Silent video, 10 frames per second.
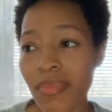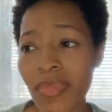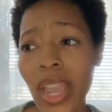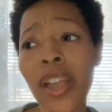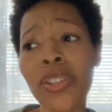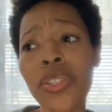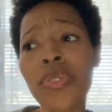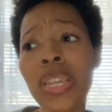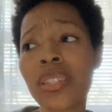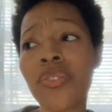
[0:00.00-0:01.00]
I also
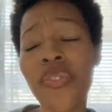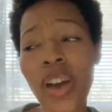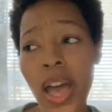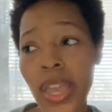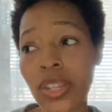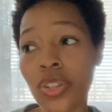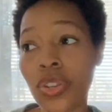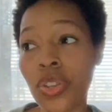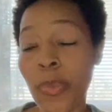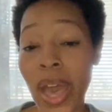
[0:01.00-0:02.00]
needed to find
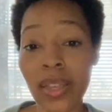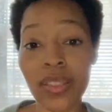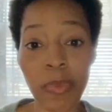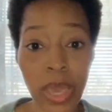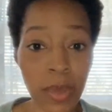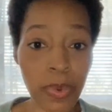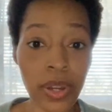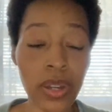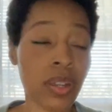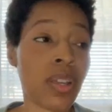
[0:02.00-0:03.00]
new packs of
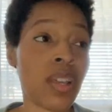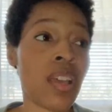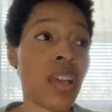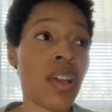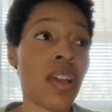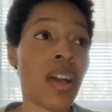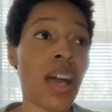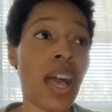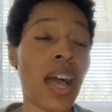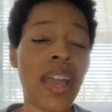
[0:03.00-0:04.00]
paper.
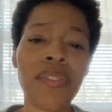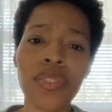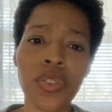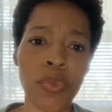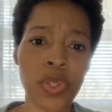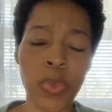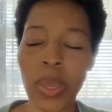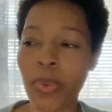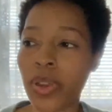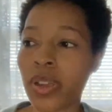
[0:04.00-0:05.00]
I have so much
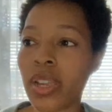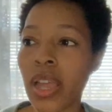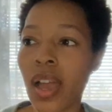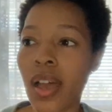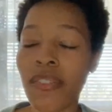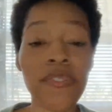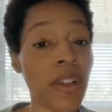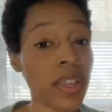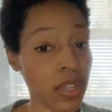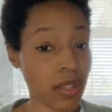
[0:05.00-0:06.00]
paper.
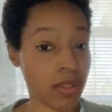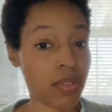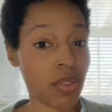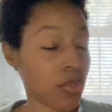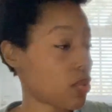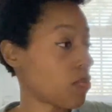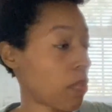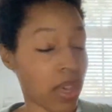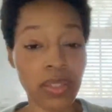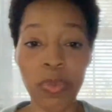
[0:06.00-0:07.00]
Finding those
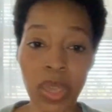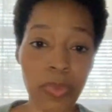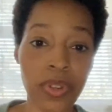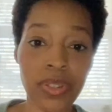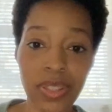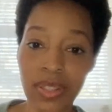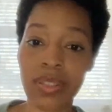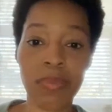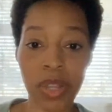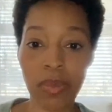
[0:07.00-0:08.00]
packs of papers
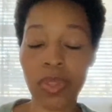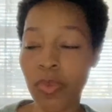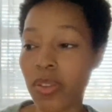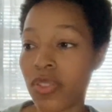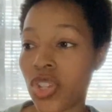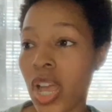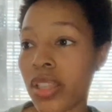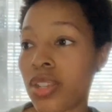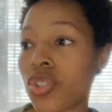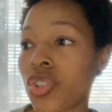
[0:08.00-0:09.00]
sometimes a bit of a
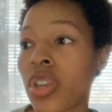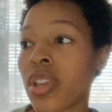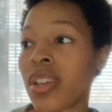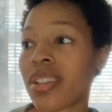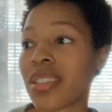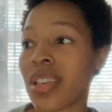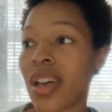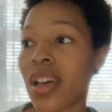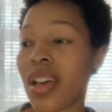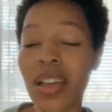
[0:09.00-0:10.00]
challenge
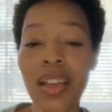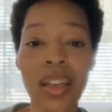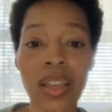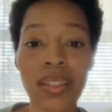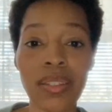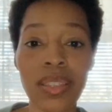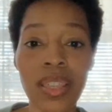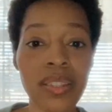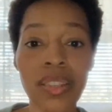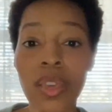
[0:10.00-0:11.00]
as things get